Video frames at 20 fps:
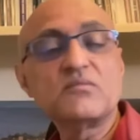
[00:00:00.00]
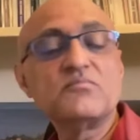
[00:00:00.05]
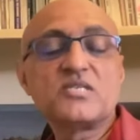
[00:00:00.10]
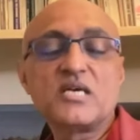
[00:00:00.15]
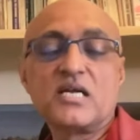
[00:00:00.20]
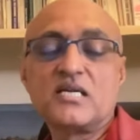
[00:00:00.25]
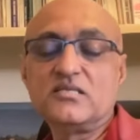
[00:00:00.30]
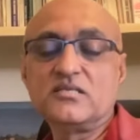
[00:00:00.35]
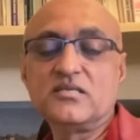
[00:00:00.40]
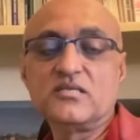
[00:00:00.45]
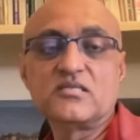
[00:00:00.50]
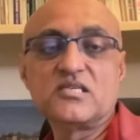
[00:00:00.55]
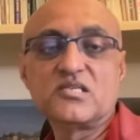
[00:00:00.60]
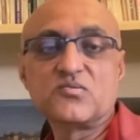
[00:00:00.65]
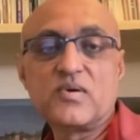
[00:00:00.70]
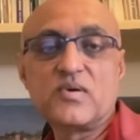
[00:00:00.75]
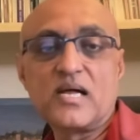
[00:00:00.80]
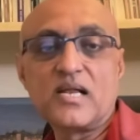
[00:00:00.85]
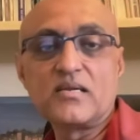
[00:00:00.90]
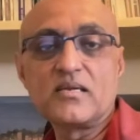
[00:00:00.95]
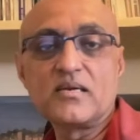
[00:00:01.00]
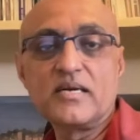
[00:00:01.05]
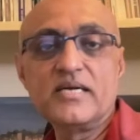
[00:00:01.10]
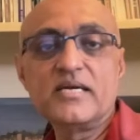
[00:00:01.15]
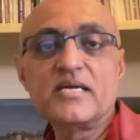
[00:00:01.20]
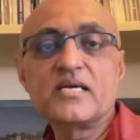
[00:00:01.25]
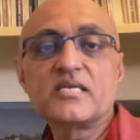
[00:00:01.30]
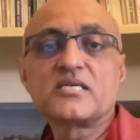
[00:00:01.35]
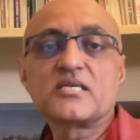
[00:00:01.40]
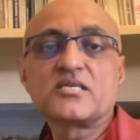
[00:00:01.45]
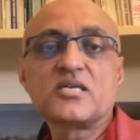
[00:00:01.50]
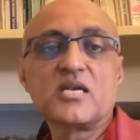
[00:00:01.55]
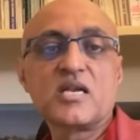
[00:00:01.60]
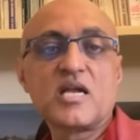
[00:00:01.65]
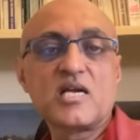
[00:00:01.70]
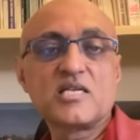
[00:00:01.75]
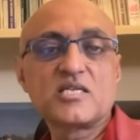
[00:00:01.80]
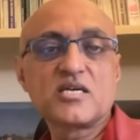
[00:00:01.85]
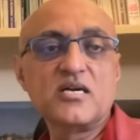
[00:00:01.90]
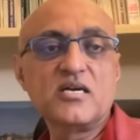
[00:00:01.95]
challenges as well. India is such a
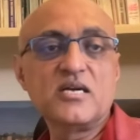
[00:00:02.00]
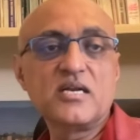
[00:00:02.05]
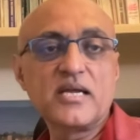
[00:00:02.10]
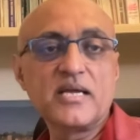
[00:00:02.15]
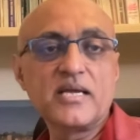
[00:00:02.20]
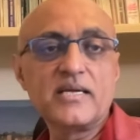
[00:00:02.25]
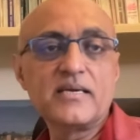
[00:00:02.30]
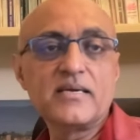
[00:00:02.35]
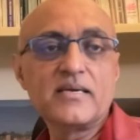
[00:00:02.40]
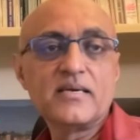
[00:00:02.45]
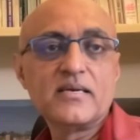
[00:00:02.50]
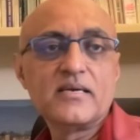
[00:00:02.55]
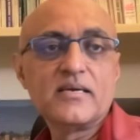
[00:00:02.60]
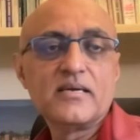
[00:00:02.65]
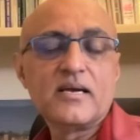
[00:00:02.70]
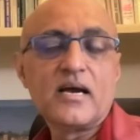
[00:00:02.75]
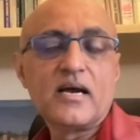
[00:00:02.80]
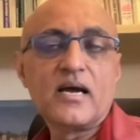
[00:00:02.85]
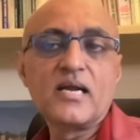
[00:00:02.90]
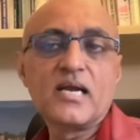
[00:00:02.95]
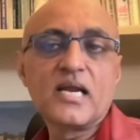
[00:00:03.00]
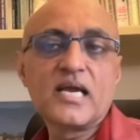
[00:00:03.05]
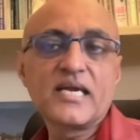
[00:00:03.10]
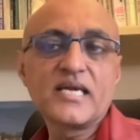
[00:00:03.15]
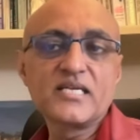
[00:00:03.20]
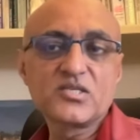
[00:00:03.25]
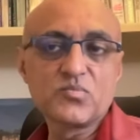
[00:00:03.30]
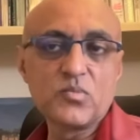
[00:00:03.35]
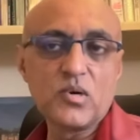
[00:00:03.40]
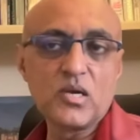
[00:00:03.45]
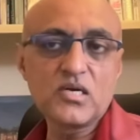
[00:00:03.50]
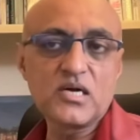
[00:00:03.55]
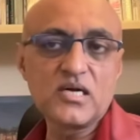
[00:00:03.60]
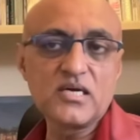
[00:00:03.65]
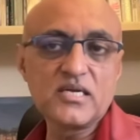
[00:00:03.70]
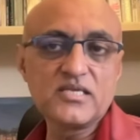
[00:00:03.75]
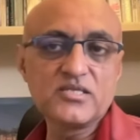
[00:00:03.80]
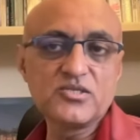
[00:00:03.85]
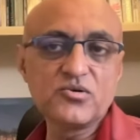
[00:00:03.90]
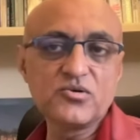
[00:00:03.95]
large country. Unlike in small
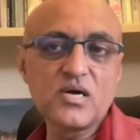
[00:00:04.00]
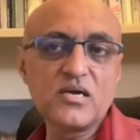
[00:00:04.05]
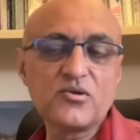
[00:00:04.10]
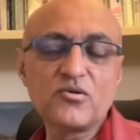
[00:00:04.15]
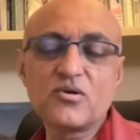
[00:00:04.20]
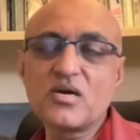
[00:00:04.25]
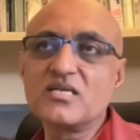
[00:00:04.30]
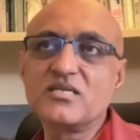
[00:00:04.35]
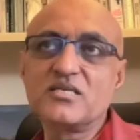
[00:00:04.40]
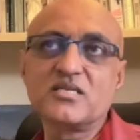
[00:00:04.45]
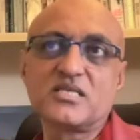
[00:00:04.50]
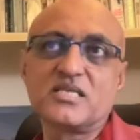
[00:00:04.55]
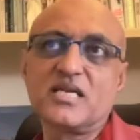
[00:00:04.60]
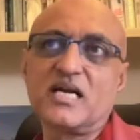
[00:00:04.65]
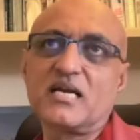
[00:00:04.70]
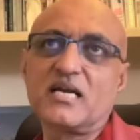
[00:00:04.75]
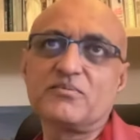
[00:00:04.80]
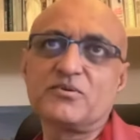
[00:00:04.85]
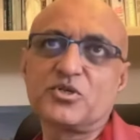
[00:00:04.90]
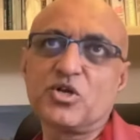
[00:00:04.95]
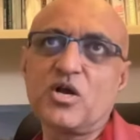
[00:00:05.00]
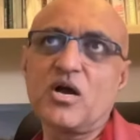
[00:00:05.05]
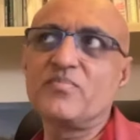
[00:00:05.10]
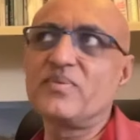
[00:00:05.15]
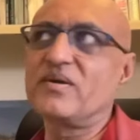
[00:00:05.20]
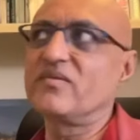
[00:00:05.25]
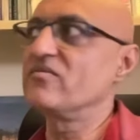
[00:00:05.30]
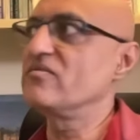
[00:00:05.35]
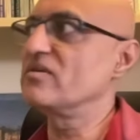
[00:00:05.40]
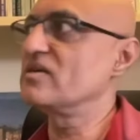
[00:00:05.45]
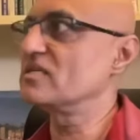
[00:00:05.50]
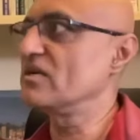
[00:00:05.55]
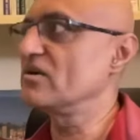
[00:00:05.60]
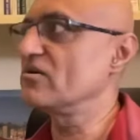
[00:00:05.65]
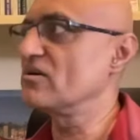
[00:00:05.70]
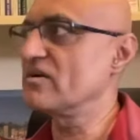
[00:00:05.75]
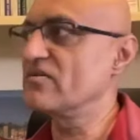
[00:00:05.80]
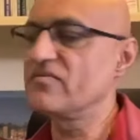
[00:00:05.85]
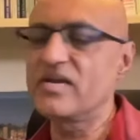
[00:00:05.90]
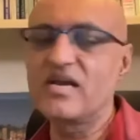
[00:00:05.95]
countries, you can't just set up shop everywhere saying,
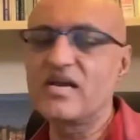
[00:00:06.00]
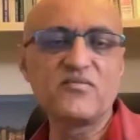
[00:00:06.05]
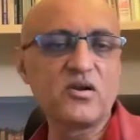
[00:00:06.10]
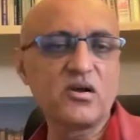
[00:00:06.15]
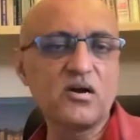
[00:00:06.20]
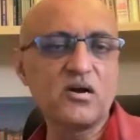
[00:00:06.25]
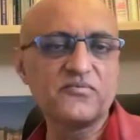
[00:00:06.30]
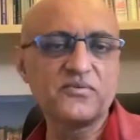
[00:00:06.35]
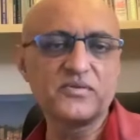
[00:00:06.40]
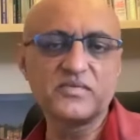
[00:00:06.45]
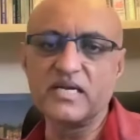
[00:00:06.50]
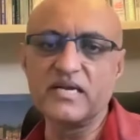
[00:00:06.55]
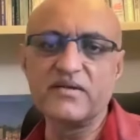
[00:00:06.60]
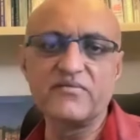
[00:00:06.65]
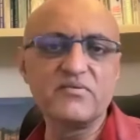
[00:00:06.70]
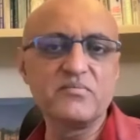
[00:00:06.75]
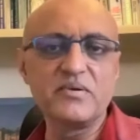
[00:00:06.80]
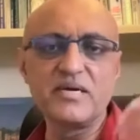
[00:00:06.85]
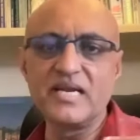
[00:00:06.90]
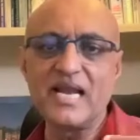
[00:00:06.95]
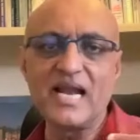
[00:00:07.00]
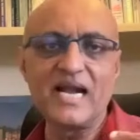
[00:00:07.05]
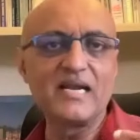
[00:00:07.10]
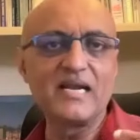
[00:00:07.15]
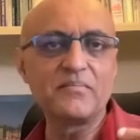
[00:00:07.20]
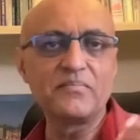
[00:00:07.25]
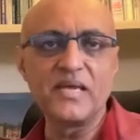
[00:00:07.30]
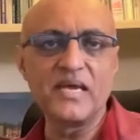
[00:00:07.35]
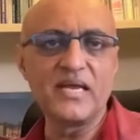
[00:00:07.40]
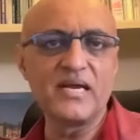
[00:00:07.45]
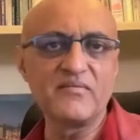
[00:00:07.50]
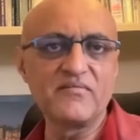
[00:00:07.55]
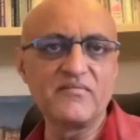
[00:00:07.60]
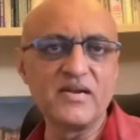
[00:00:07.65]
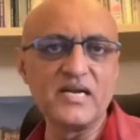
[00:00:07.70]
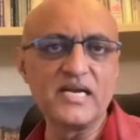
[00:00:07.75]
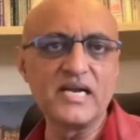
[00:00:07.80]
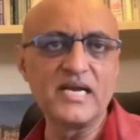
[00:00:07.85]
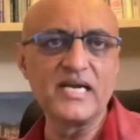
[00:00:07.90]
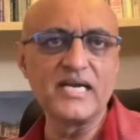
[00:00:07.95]
okay, we have an office and everybody land up there and
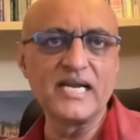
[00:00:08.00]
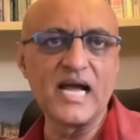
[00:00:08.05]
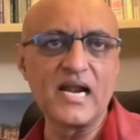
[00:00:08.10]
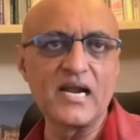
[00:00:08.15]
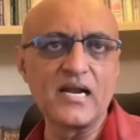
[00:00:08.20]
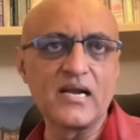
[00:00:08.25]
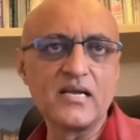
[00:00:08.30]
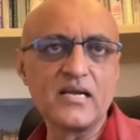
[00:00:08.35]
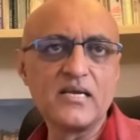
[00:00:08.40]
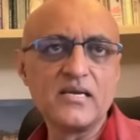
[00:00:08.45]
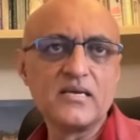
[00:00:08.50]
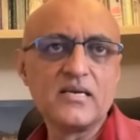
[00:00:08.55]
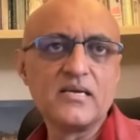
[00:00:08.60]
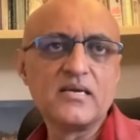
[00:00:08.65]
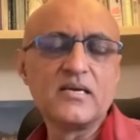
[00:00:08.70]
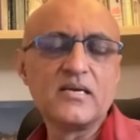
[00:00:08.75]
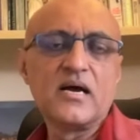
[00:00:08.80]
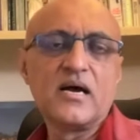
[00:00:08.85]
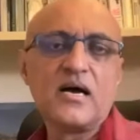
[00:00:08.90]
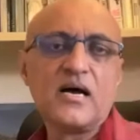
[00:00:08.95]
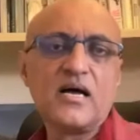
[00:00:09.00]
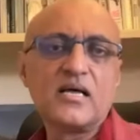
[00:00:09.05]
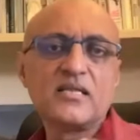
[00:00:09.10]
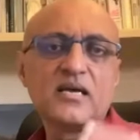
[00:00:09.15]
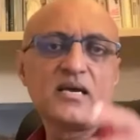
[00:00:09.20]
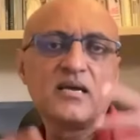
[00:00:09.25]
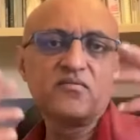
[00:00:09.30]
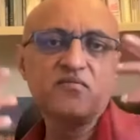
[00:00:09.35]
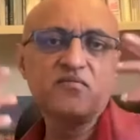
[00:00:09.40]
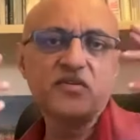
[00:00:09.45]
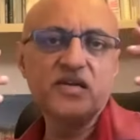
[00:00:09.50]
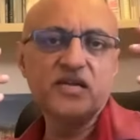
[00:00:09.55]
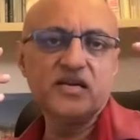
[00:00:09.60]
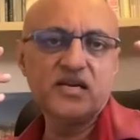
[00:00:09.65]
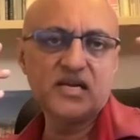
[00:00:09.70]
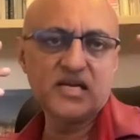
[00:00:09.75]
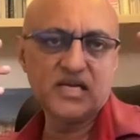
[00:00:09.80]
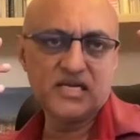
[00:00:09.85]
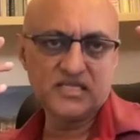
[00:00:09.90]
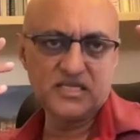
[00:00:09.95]
we'll get it done. Aadhaar, we
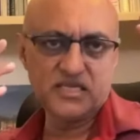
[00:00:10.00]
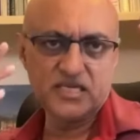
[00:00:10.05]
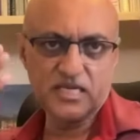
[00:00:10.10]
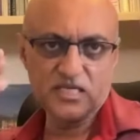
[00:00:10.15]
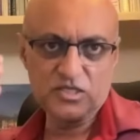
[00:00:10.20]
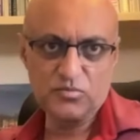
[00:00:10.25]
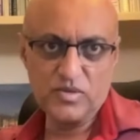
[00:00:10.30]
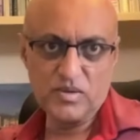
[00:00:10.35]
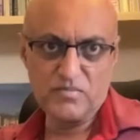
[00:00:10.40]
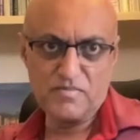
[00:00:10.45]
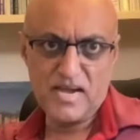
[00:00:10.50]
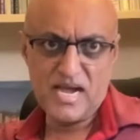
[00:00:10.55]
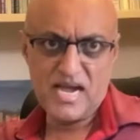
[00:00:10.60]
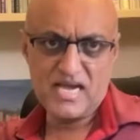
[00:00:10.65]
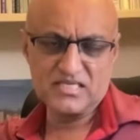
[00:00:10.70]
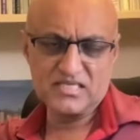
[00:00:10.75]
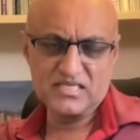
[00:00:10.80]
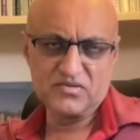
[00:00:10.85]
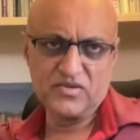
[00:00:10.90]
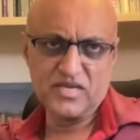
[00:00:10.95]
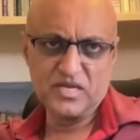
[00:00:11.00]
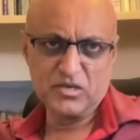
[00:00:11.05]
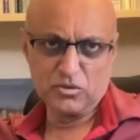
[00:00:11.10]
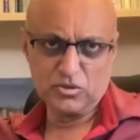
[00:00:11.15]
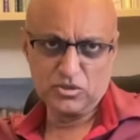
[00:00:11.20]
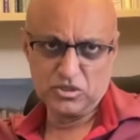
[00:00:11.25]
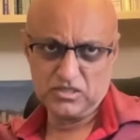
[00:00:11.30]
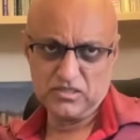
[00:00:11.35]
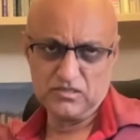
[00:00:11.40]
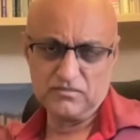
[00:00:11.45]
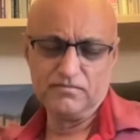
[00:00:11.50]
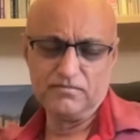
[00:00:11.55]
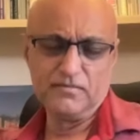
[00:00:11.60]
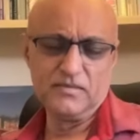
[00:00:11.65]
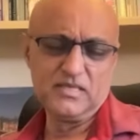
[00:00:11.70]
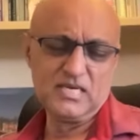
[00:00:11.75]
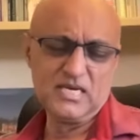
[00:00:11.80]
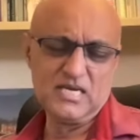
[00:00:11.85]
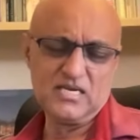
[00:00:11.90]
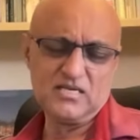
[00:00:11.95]
realized it has to be a massive ecosystem.
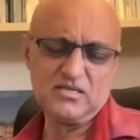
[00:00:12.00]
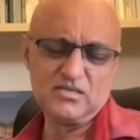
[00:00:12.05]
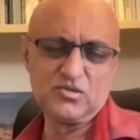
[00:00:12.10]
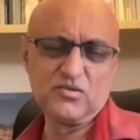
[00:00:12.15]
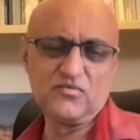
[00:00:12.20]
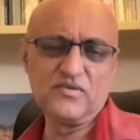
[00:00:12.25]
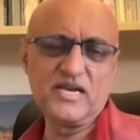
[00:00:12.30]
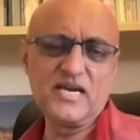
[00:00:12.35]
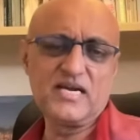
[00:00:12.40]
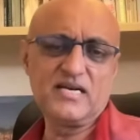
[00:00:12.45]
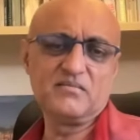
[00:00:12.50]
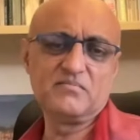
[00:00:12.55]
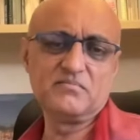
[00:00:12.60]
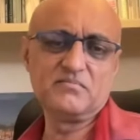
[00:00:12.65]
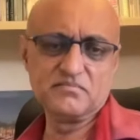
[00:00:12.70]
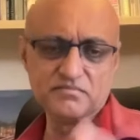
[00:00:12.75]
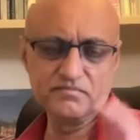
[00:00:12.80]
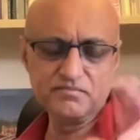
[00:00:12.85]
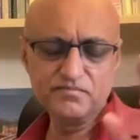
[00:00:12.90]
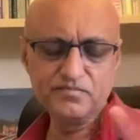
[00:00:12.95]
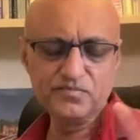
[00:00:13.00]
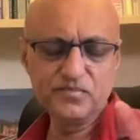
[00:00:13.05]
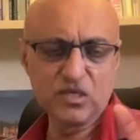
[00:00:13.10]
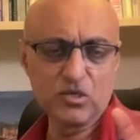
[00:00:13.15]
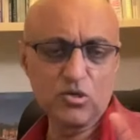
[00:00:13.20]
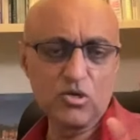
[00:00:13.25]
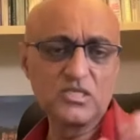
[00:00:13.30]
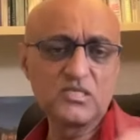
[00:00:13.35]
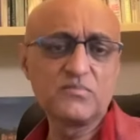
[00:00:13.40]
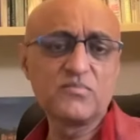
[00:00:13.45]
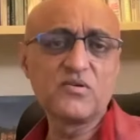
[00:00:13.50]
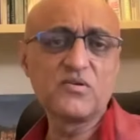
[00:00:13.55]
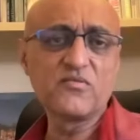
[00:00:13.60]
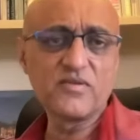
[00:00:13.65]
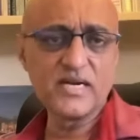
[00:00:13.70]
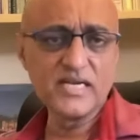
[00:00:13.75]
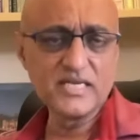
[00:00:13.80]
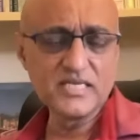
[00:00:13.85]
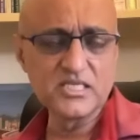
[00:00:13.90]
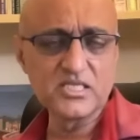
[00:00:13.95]
So we had the concept of
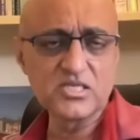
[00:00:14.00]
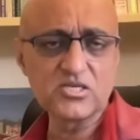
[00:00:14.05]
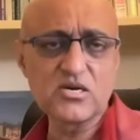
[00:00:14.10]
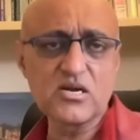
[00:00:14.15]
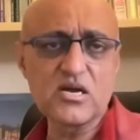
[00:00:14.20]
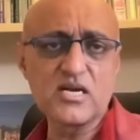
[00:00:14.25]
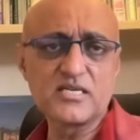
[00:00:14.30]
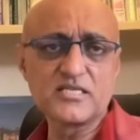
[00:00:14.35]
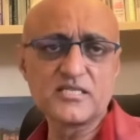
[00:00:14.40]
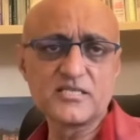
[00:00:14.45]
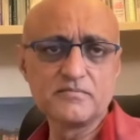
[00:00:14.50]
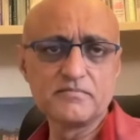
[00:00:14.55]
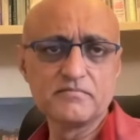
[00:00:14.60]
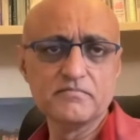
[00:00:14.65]
registrars,